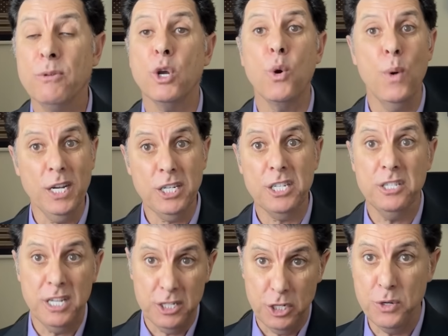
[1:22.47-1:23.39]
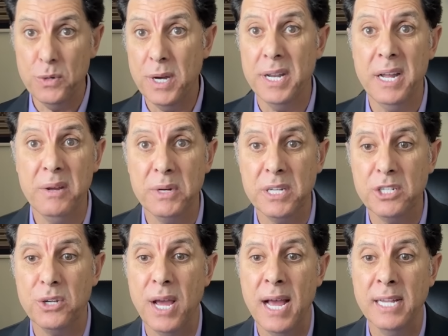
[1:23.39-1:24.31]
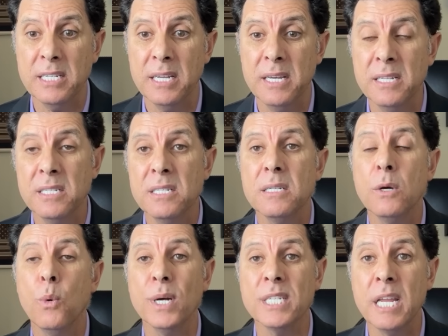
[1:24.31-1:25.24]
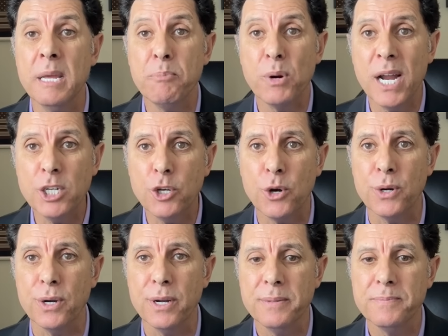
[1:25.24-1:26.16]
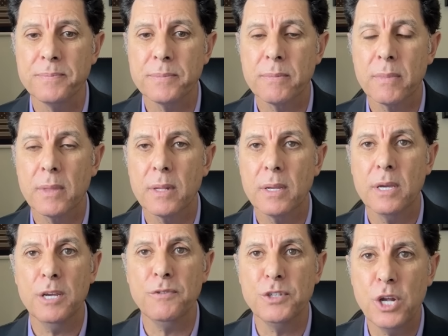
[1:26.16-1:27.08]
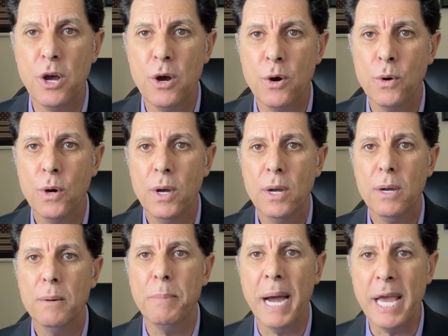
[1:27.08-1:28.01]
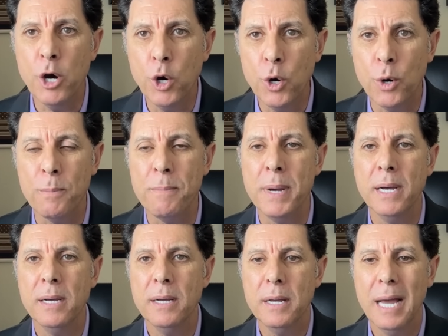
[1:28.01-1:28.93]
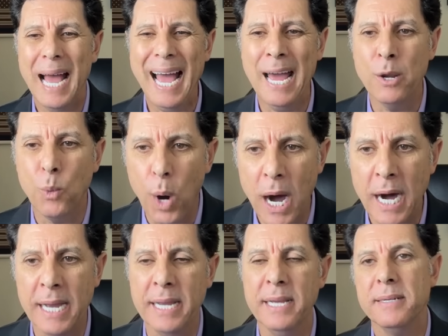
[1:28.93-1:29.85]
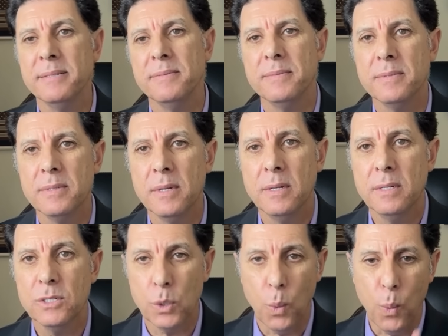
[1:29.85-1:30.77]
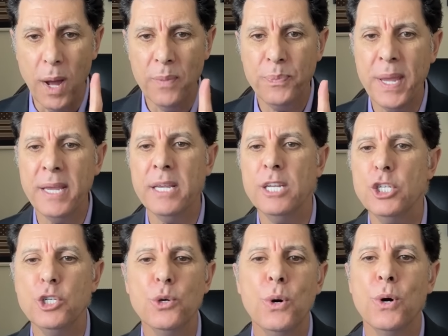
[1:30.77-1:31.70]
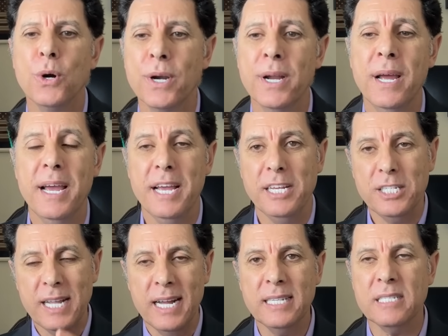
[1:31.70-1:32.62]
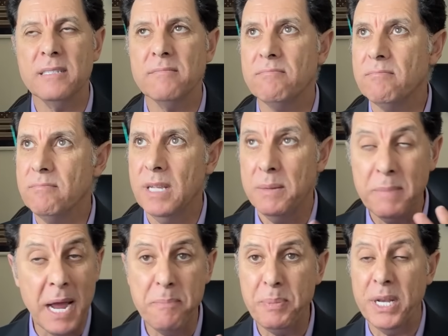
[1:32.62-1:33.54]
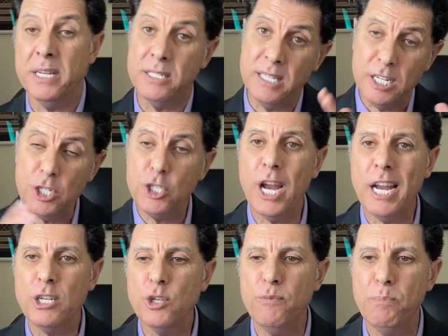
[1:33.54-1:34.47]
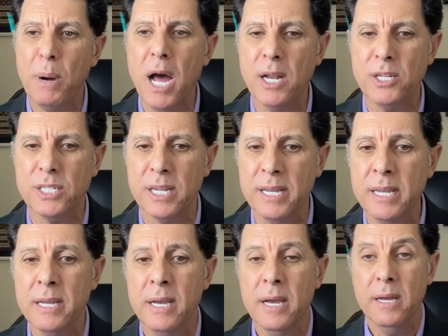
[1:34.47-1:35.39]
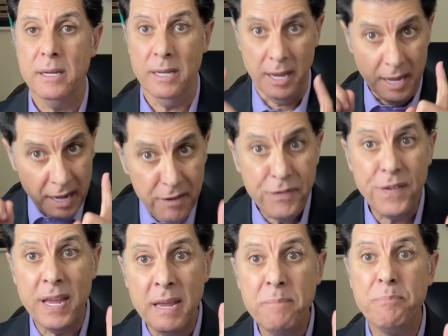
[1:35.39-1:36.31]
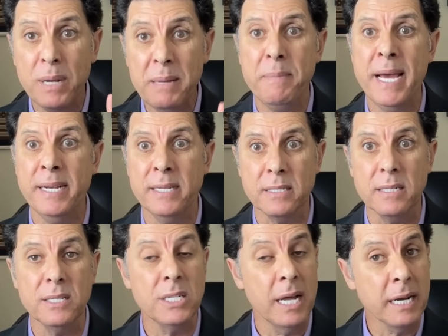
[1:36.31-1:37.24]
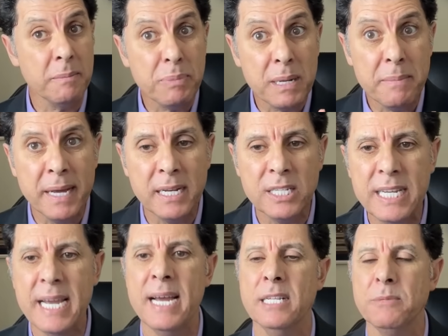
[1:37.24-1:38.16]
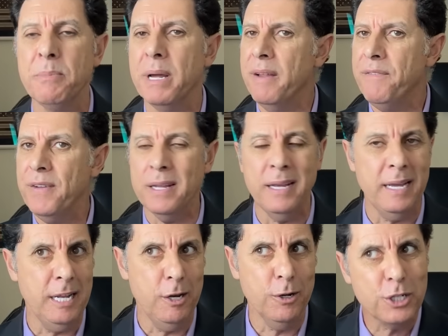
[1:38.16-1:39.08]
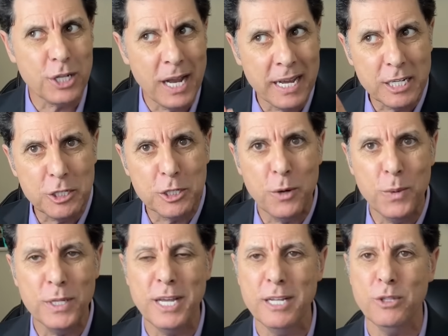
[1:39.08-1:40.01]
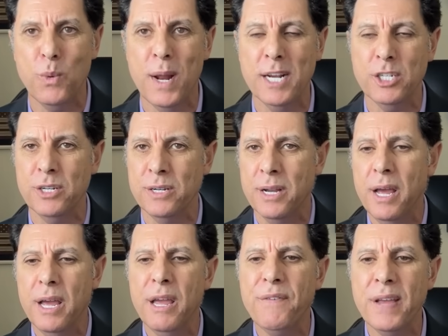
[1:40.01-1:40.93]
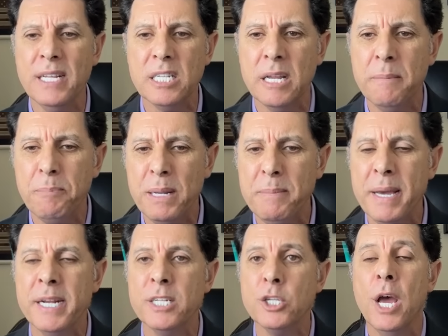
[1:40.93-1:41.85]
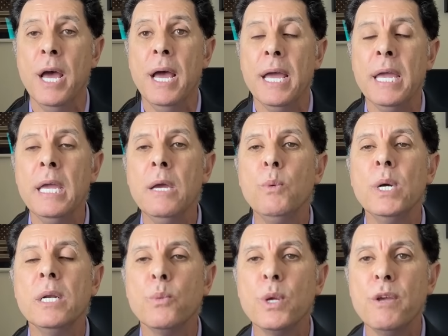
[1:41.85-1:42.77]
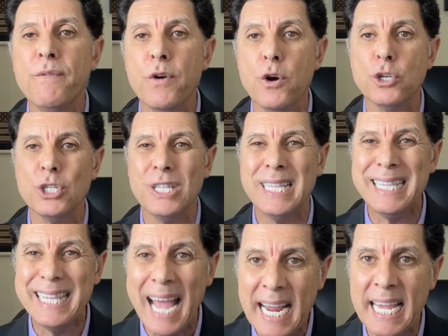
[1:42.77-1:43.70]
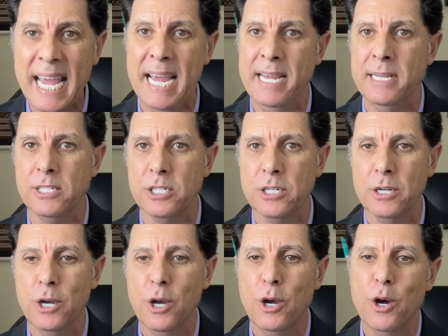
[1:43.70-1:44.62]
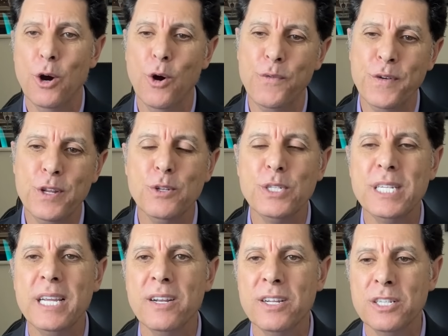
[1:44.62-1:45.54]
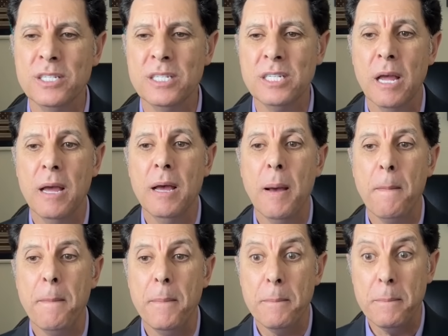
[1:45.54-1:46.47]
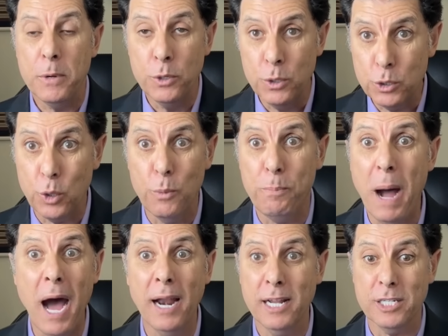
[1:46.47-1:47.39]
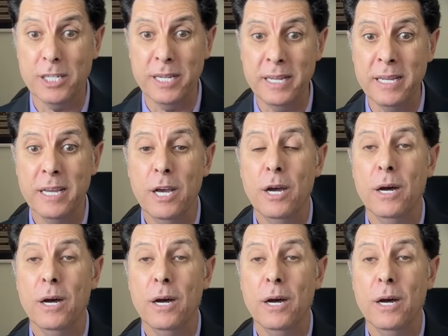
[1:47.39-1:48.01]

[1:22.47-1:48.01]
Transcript: the question that you and I will need to ask is, was he pressured? If so, by whom? And why? So one thing is sure is that, in my opinion, this change of policy, if implemented, it's not implemented yet, but if it looks like it's going that direction, if it's implemented, it will reverse decades of New Zealand's neutral policy